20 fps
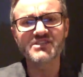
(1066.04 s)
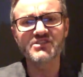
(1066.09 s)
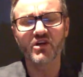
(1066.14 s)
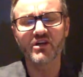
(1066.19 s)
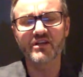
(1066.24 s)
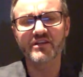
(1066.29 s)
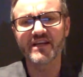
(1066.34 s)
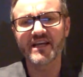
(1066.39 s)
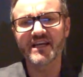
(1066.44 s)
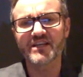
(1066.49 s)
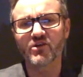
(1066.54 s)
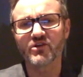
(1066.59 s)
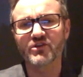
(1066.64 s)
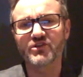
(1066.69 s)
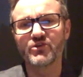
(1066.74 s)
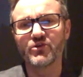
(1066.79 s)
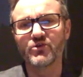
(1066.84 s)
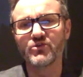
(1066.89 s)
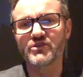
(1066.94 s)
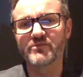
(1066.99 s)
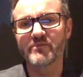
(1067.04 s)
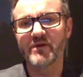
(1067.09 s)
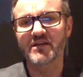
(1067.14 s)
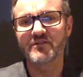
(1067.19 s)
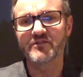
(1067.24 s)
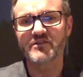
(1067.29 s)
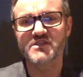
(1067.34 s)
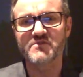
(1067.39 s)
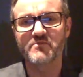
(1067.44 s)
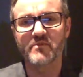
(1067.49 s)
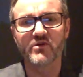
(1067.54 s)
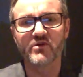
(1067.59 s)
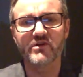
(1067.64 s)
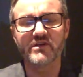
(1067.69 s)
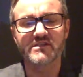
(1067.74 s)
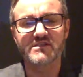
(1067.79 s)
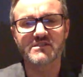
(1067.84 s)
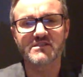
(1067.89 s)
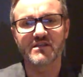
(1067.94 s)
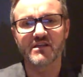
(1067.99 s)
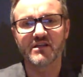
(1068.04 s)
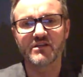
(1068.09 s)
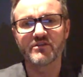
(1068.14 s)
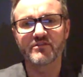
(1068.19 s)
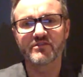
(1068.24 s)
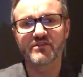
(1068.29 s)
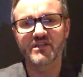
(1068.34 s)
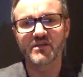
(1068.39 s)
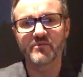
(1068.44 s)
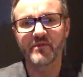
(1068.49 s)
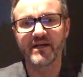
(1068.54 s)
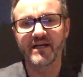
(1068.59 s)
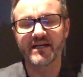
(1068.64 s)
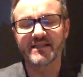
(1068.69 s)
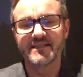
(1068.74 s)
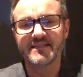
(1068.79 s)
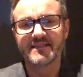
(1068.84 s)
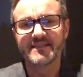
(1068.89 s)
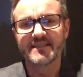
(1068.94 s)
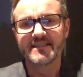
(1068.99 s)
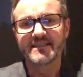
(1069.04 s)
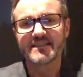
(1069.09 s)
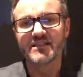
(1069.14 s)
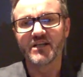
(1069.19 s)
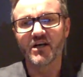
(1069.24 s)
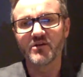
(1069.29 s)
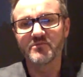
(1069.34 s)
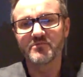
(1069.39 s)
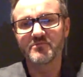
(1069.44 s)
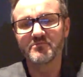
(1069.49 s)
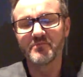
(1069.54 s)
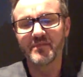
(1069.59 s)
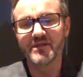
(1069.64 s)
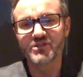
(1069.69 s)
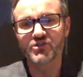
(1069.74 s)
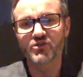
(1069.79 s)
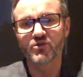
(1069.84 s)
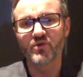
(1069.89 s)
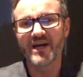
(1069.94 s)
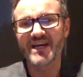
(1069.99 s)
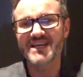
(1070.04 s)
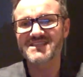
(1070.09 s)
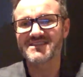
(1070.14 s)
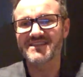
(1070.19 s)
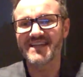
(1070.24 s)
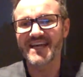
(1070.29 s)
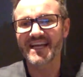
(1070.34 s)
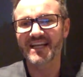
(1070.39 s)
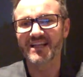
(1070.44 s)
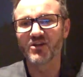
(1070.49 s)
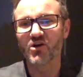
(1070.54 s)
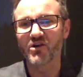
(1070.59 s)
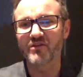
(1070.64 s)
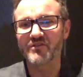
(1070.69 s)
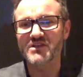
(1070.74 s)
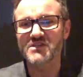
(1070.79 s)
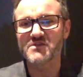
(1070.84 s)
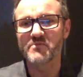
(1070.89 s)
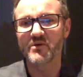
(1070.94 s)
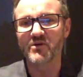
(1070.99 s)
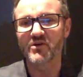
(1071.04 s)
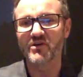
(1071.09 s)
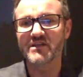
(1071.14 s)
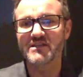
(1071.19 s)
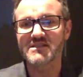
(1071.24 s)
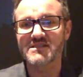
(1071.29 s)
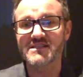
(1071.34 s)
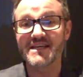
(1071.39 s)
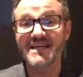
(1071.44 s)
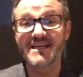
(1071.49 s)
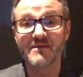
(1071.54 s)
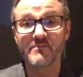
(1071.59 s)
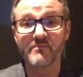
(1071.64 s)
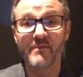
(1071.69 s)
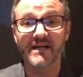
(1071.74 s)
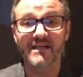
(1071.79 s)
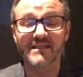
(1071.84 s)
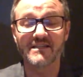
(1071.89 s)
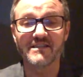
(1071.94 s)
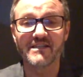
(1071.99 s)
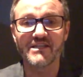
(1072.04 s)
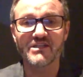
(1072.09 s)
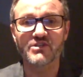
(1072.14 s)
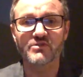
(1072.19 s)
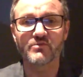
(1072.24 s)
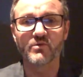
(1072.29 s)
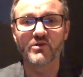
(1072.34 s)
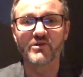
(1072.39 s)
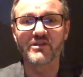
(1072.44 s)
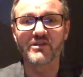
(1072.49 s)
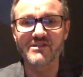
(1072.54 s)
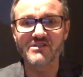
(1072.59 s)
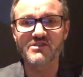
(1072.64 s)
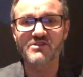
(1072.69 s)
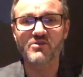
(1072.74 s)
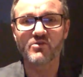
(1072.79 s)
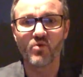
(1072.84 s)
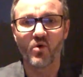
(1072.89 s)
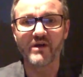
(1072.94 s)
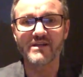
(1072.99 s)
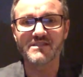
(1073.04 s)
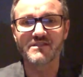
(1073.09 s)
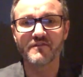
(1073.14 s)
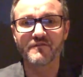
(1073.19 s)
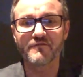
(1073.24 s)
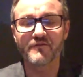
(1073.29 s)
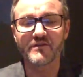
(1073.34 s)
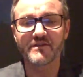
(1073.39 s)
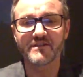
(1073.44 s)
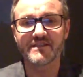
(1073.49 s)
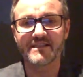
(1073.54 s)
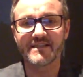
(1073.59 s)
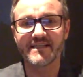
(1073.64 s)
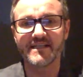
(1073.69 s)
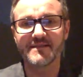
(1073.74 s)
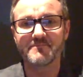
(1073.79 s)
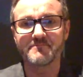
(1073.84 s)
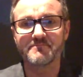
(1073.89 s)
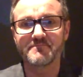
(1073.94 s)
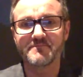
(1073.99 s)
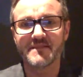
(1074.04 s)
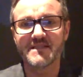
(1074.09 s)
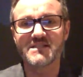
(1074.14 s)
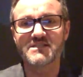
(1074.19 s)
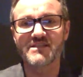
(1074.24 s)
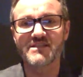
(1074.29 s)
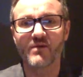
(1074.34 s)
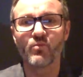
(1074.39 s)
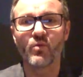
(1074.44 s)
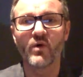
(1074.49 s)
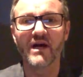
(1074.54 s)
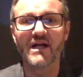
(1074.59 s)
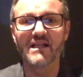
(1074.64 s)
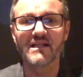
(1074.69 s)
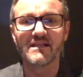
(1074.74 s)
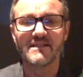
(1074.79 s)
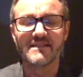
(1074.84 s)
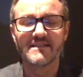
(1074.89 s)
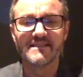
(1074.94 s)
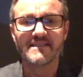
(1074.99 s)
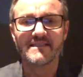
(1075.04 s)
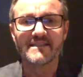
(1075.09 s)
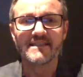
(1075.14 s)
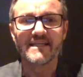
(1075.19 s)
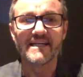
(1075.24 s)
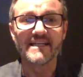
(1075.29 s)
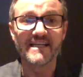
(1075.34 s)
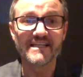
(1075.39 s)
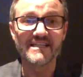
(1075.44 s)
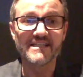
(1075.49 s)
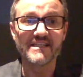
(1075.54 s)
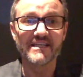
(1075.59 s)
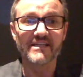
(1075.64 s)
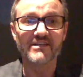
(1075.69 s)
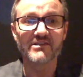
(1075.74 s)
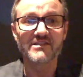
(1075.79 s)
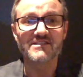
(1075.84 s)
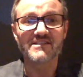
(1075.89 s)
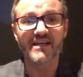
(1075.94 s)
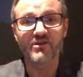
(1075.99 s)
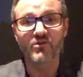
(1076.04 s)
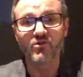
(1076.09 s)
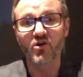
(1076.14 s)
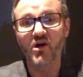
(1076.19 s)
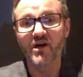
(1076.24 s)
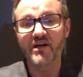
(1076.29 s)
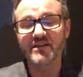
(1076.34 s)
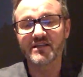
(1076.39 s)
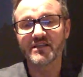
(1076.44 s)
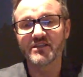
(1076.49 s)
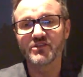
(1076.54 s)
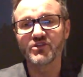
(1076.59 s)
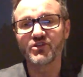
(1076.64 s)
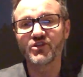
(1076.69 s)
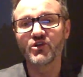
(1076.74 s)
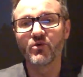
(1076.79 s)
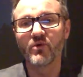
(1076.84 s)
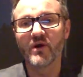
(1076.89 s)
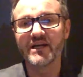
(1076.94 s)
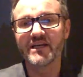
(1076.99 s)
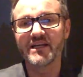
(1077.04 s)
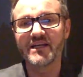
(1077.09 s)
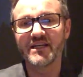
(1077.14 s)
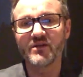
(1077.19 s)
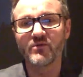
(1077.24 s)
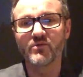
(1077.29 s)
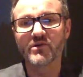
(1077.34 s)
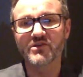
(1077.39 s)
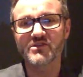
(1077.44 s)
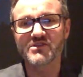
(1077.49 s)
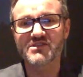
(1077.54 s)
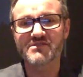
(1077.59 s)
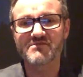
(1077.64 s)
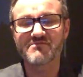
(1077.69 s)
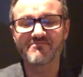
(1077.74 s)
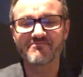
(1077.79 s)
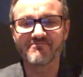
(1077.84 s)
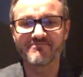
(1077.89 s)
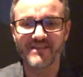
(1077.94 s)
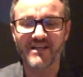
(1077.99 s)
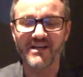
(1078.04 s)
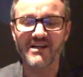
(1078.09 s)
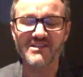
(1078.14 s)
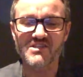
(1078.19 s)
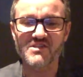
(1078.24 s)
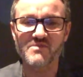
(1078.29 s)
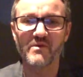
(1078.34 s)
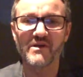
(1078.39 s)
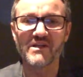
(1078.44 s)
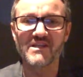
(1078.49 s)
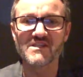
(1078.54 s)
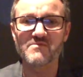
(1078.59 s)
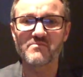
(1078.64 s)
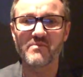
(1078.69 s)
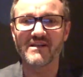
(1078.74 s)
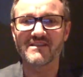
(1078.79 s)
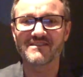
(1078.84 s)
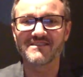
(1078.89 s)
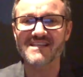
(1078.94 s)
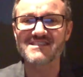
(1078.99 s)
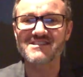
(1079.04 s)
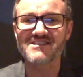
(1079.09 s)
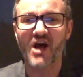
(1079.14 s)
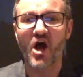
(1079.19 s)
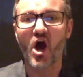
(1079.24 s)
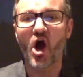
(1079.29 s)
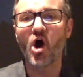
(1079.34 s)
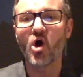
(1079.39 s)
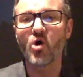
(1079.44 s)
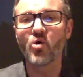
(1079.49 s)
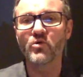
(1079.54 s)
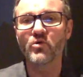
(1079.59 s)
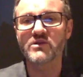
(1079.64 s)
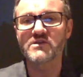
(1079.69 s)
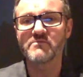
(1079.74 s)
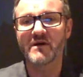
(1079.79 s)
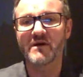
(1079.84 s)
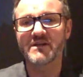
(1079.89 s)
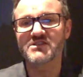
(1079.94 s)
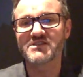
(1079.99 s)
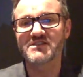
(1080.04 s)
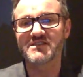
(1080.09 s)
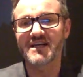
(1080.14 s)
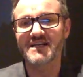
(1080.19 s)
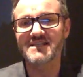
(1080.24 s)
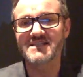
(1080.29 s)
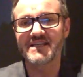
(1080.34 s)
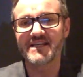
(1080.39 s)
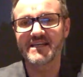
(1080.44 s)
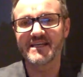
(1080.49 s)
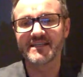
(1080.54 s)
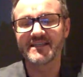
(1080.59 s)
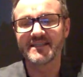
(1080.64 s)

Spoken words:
Outside of that, not a huge amount of experience. You think about, Mitchell hasn't had a lot of experience in Bangladesh, where it is quite different. He's done well in India. He's done all right in the UAE, where it's, it spins but doesn't hold as much as it does